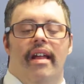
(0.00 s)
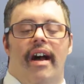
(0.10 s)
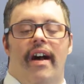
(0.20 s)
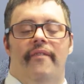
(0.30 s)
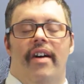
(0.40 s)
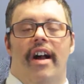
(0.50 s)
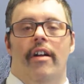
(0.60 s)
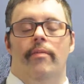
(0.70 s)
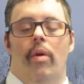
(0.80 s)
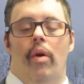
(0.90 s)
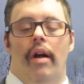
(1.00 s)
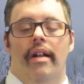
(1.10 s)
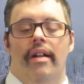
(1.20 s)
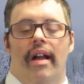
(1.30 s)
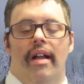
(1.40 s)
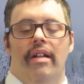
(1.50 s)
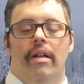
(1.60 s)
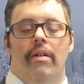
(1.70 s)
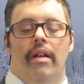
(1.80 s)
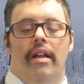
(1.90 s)
at 5.9
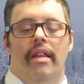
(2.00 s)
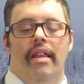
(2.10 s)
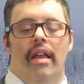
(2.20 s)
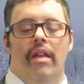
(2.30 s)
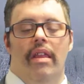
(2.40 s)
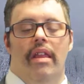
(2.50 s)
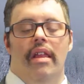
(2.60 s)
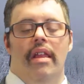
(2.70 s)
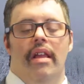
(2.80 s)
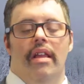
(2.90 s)
degrees Celsius.